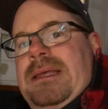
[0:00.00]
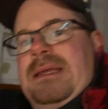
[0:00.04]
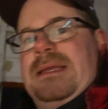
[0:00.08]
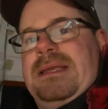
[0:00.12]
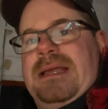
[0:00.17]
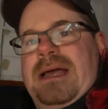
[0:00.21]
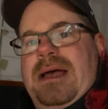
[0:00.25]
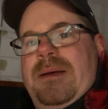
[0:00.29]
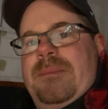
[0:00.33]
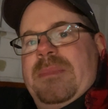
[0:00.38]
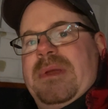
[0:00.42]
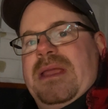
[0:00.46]

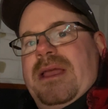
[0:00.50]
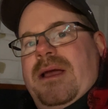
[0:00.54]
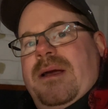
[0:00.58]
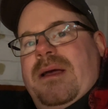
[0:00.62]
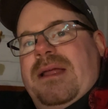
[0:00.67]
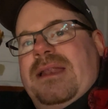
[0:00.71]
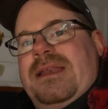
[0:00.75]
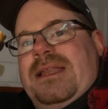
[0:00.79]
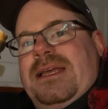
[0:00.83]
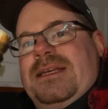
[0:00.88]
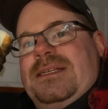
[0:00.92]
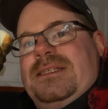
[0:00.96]
Got me
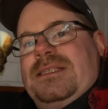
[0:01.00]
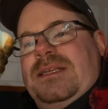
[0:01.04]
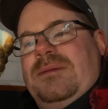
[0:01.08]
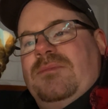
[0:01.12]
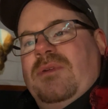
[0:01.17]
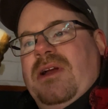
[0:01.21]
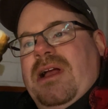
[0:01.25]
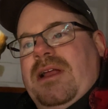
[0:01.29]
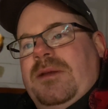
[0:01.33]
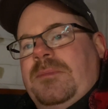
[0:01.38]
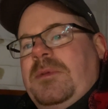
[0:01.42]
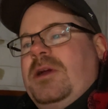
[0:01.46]
a nicely
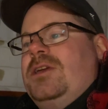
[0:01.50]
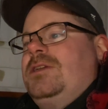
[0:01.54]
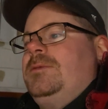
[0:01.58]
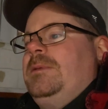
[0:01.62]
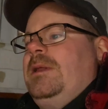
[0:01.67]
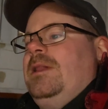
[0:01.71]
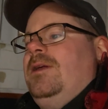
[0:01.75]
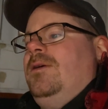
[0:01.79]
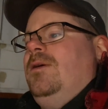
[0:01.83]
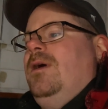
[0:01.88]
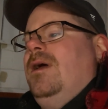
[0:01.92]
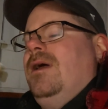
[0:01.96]
browned
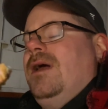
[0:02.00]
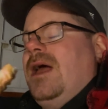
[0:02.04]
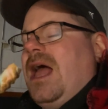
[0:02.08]
marshmallow.